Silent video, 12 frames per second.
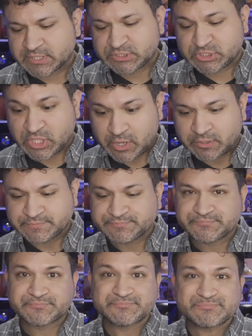So,
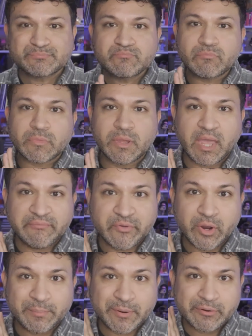if
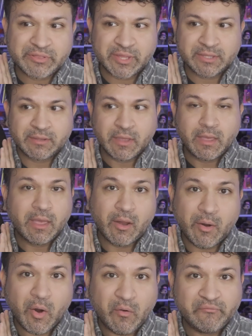you're a person,
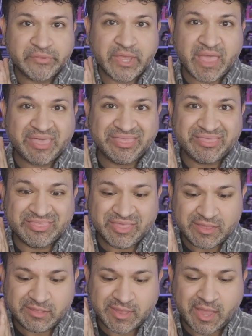uh, hopefully
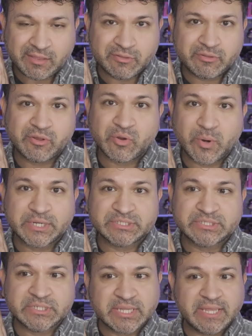this answers your
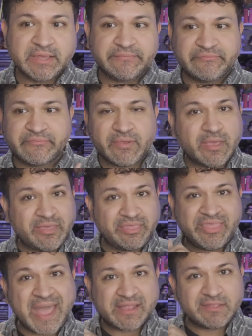question. If
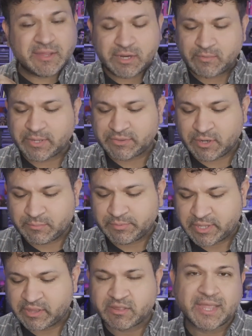that sucker right there
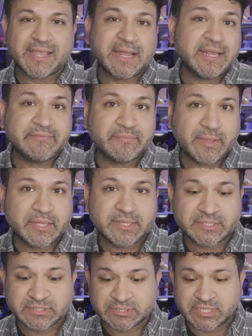plays, and I didn't even pay
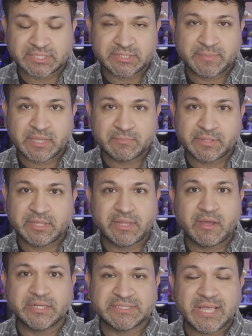attention to that to be
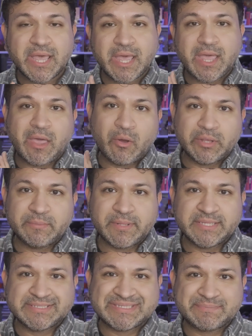completely honest, it only
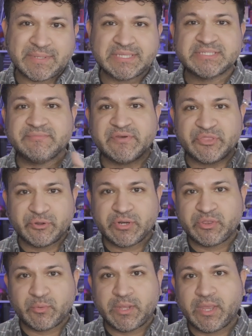plays the speeds of a
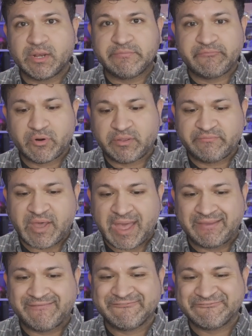33 and a
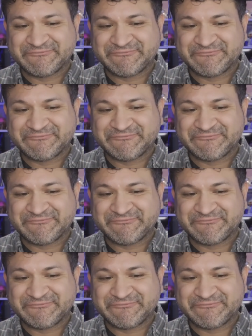45.